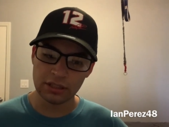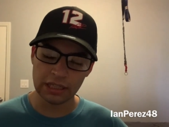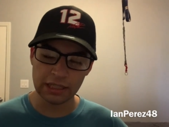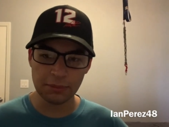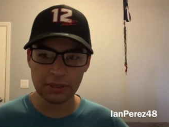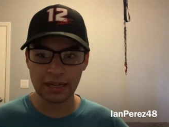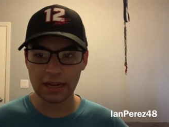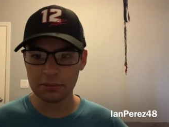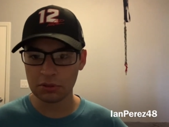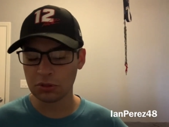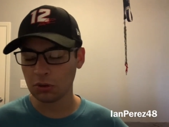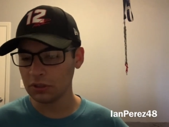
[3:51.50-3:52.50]
he became
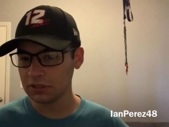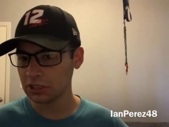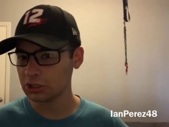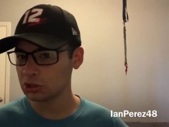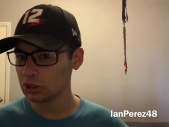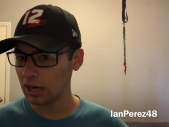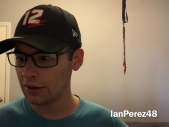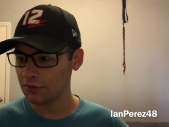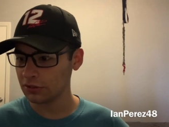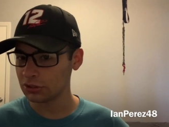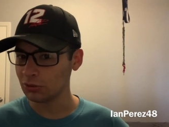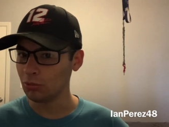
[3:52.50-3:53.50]
the 36th
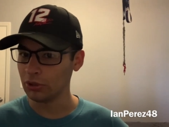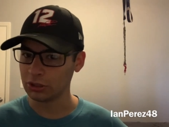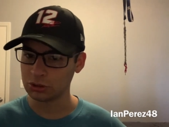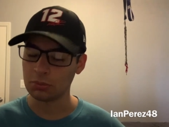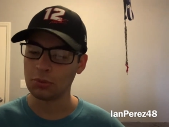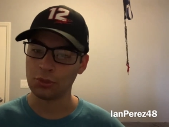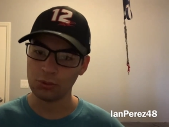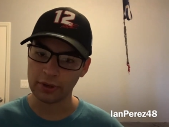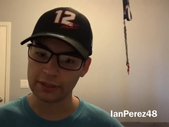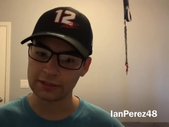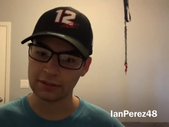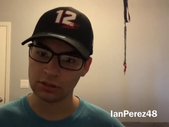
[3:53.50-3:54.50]
driver to win a triple
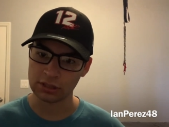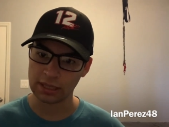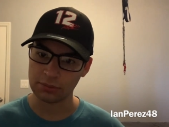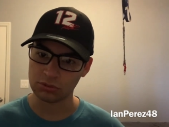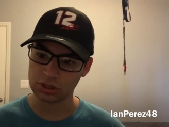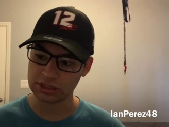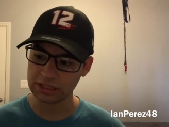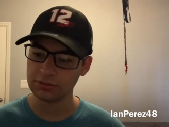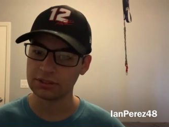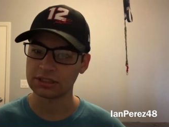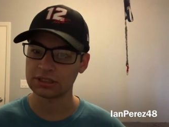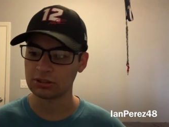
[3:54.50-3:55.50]
Threat of the top three
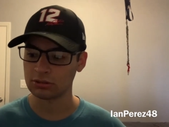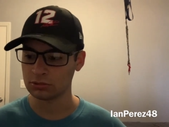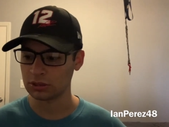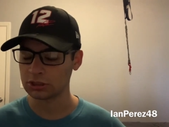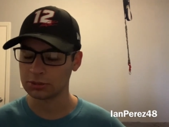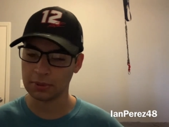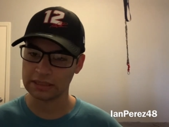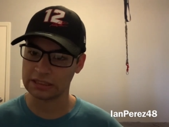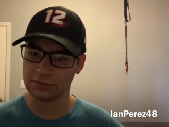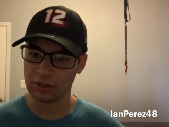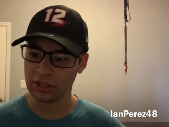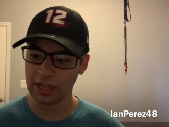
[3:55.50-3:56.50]
series. So there's a
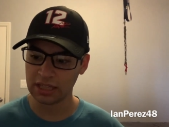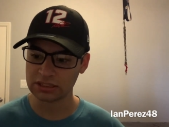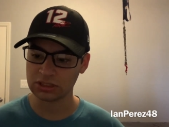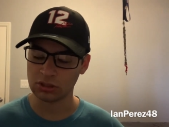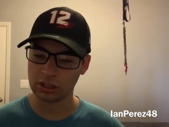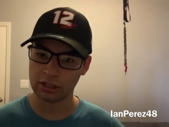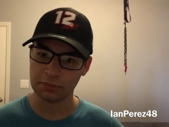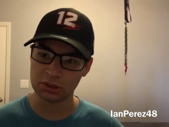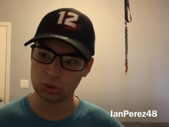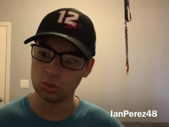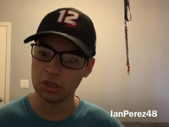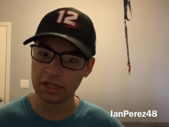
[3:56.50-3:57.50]
positive on that. So I'm not going to be
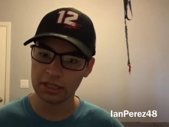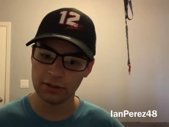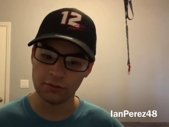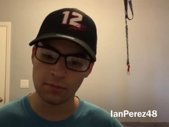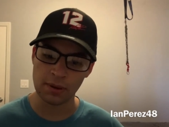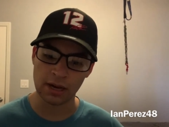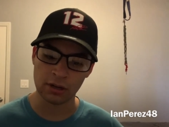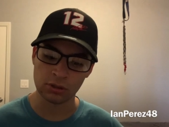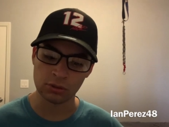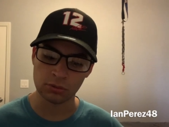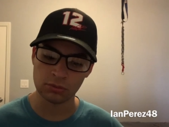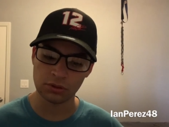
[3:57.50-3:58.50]
too negative
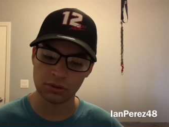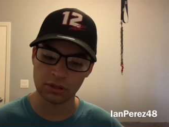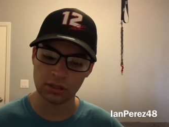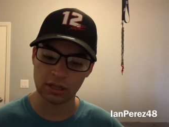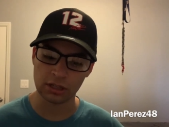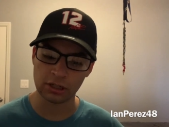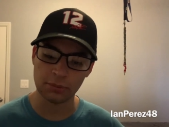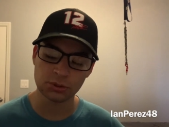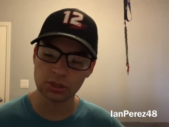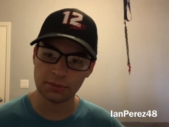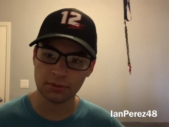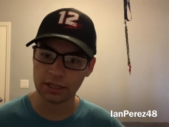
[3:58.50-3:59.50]
about a cup
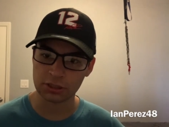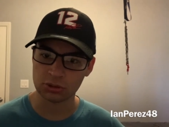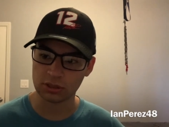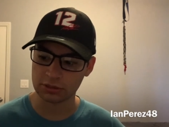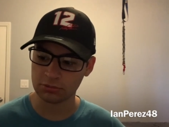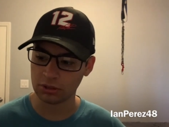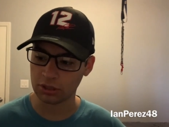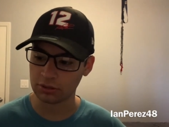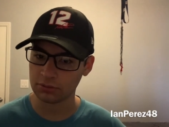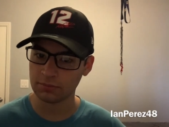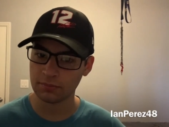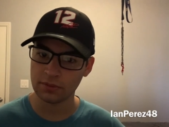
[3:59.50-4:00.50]
driver like Truex winning.
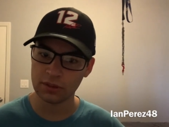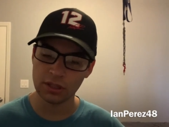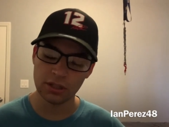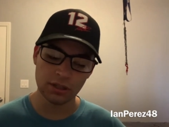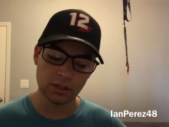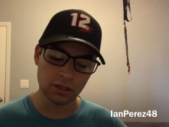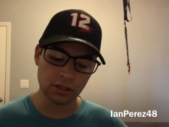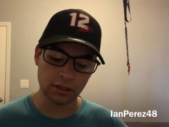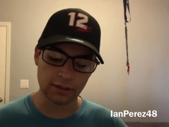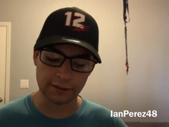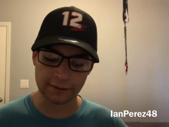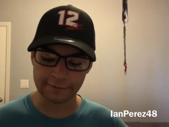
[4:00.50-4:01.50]

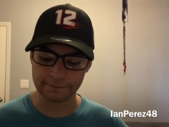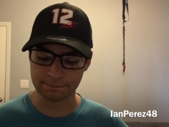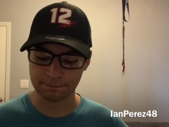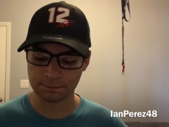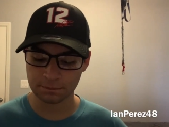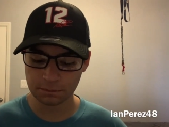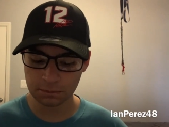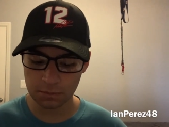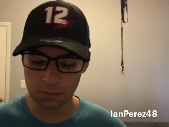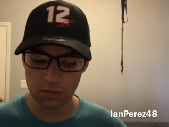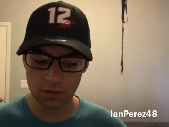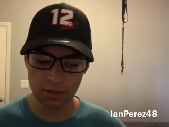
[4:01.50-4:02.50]
Um,
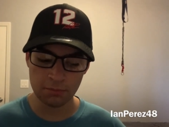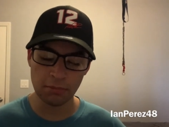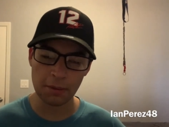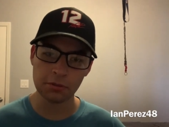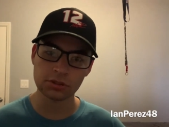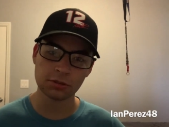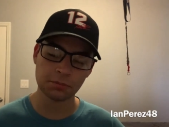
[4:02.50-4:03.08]
my personal